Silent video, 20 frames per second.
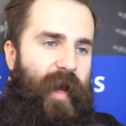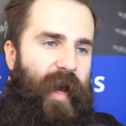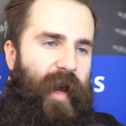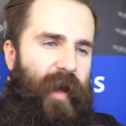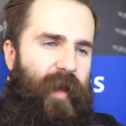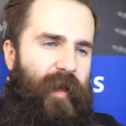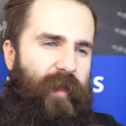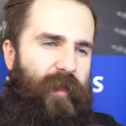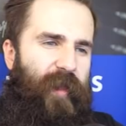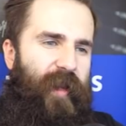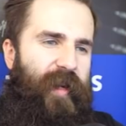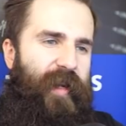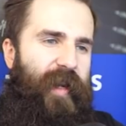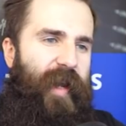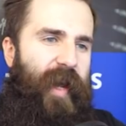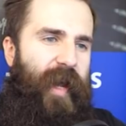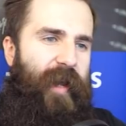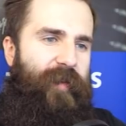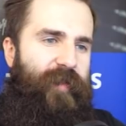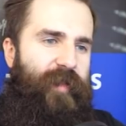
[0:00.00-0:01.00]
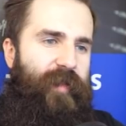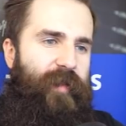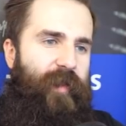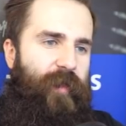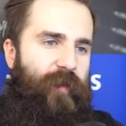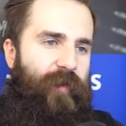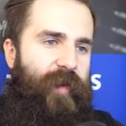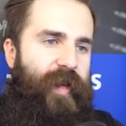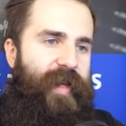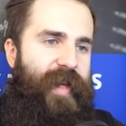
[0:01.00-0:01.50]
I think that I have seen
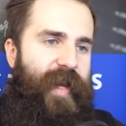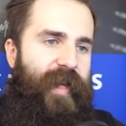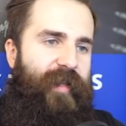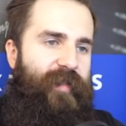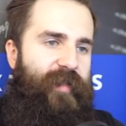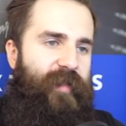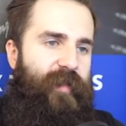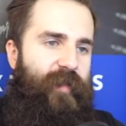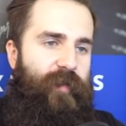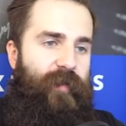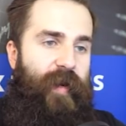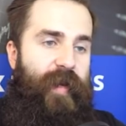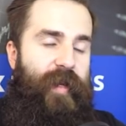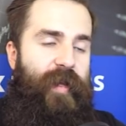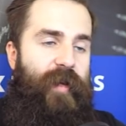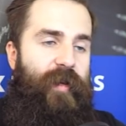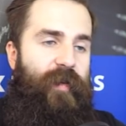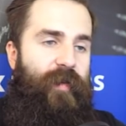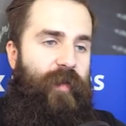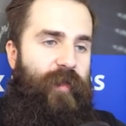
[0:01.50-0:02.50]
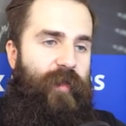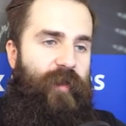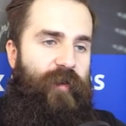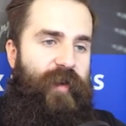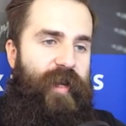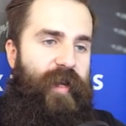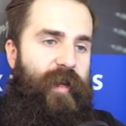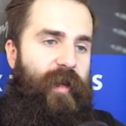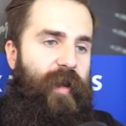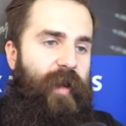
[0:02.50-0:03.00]
three, yes, right here,
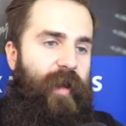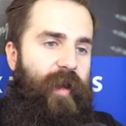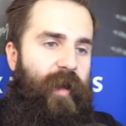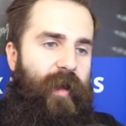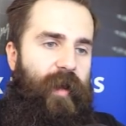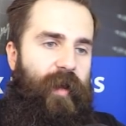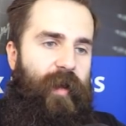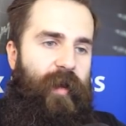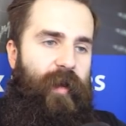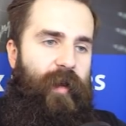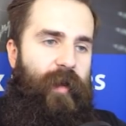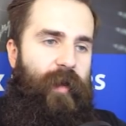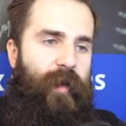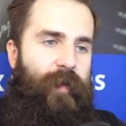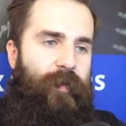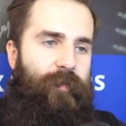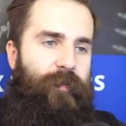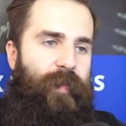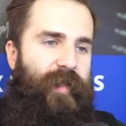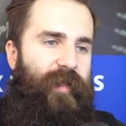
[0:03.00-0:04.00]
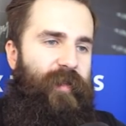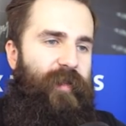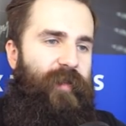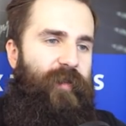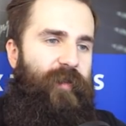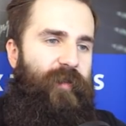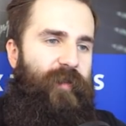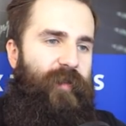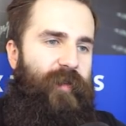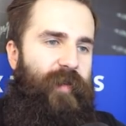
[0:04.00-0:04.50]
three. But
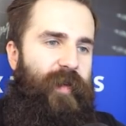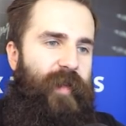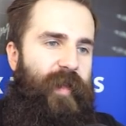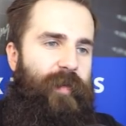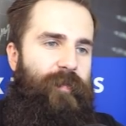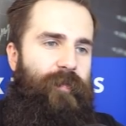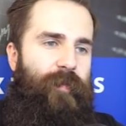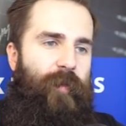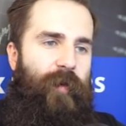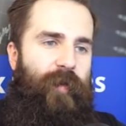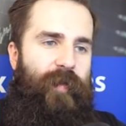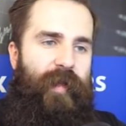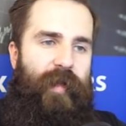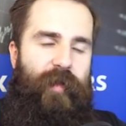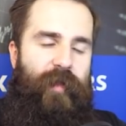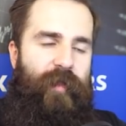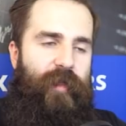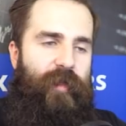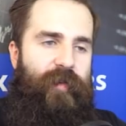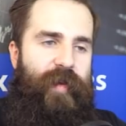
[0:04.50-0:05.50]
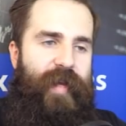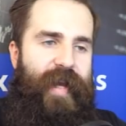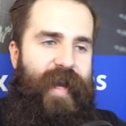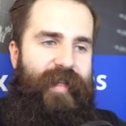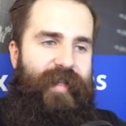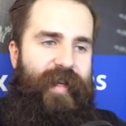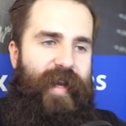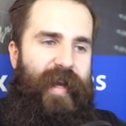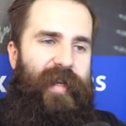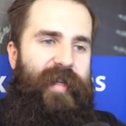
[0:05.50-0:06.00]
not really more than three
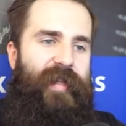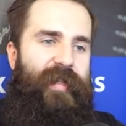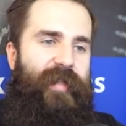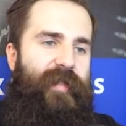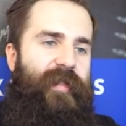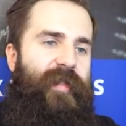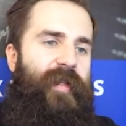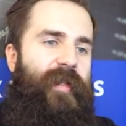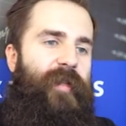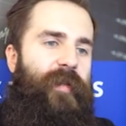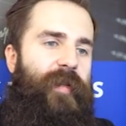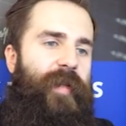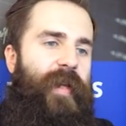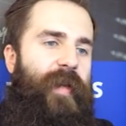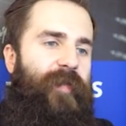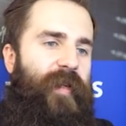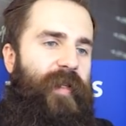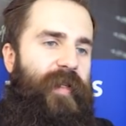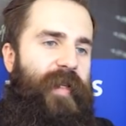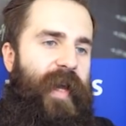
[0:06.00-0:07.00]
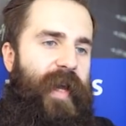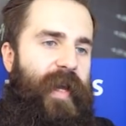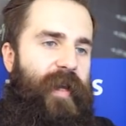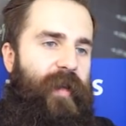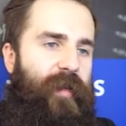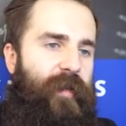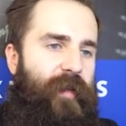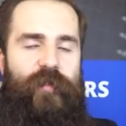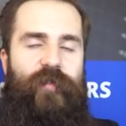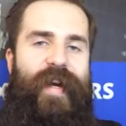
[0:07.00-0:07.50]
at any single given
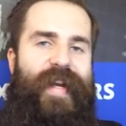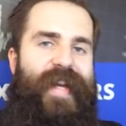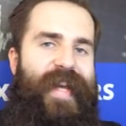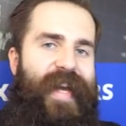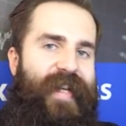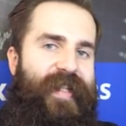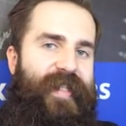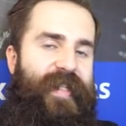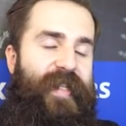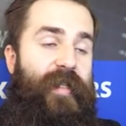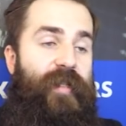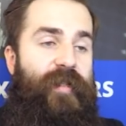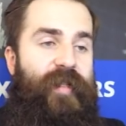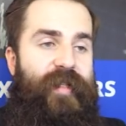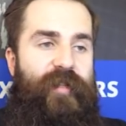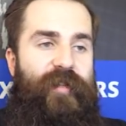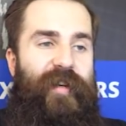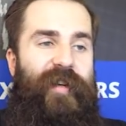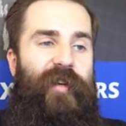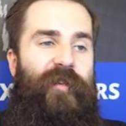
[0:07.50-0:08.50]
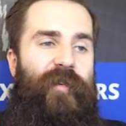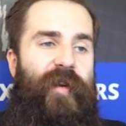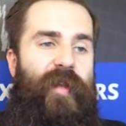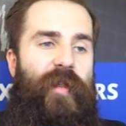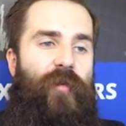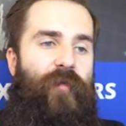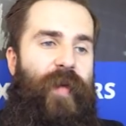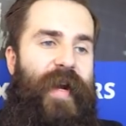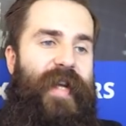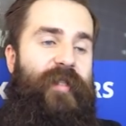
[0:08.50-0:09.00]
day. So I guess that this trader
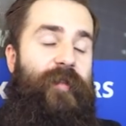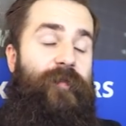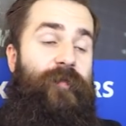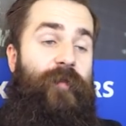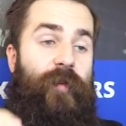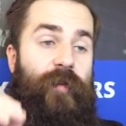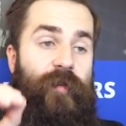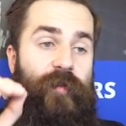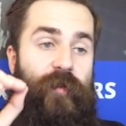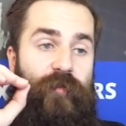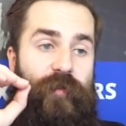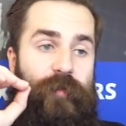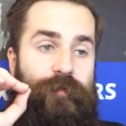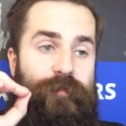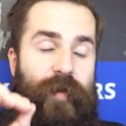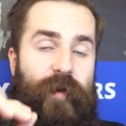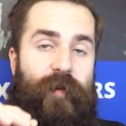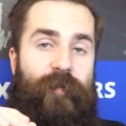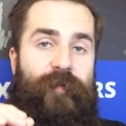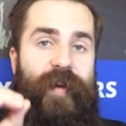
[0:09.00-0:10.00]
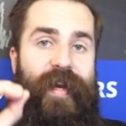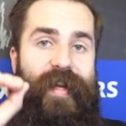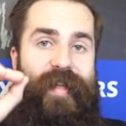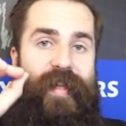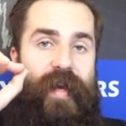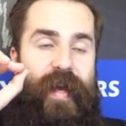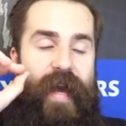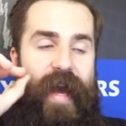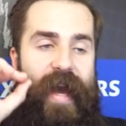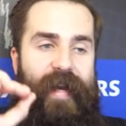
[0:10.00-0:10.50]
really waits for those
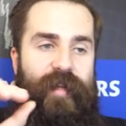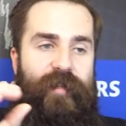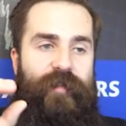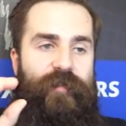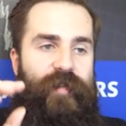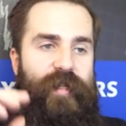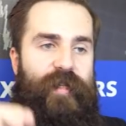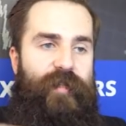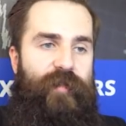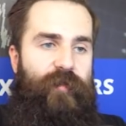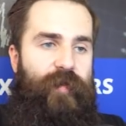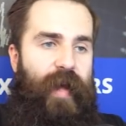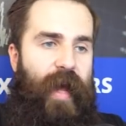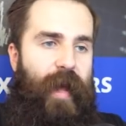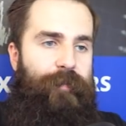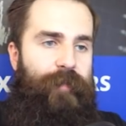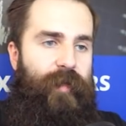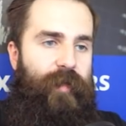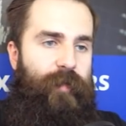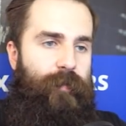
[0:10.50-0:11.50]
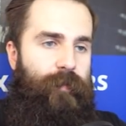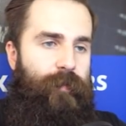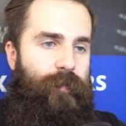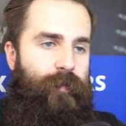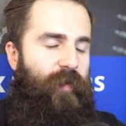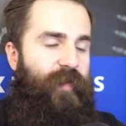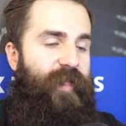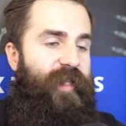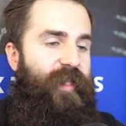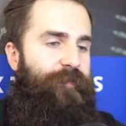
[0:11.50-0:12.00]
perfect entries to happen.
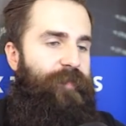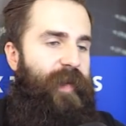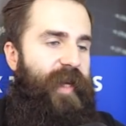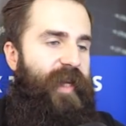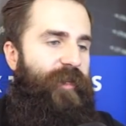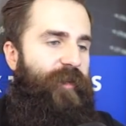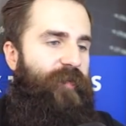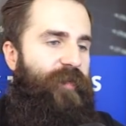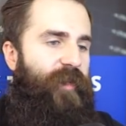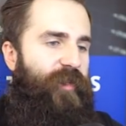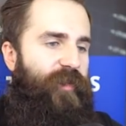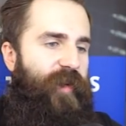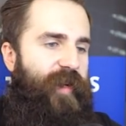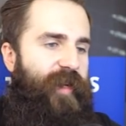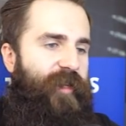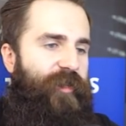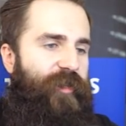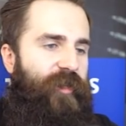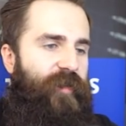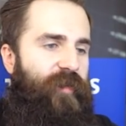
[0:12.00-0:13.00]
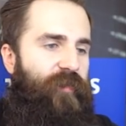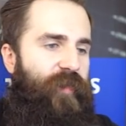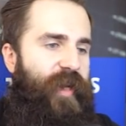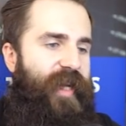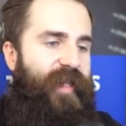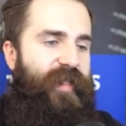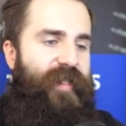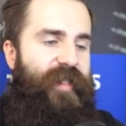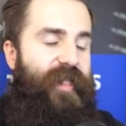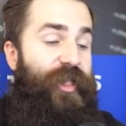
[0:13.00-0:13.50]
On this page of the trading journal, we
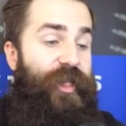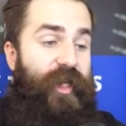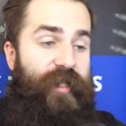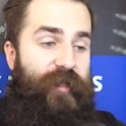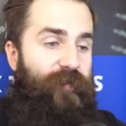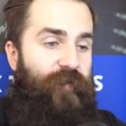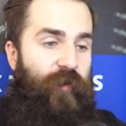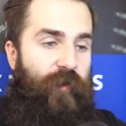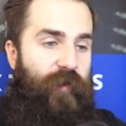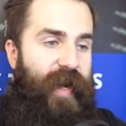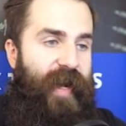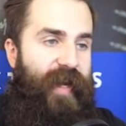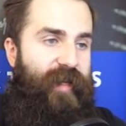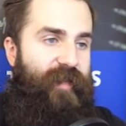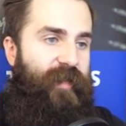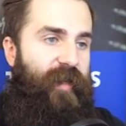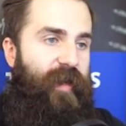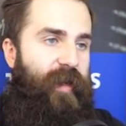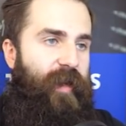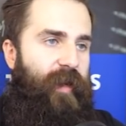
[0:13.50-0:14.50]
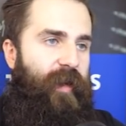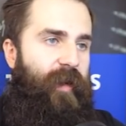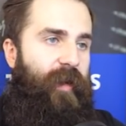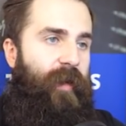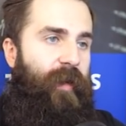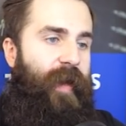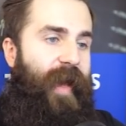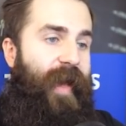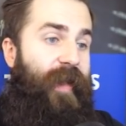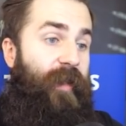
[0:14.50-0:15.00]
can see just Forex,
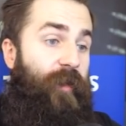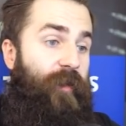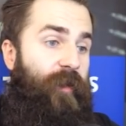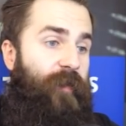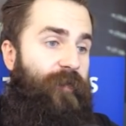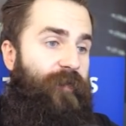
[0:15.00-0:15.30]
a lot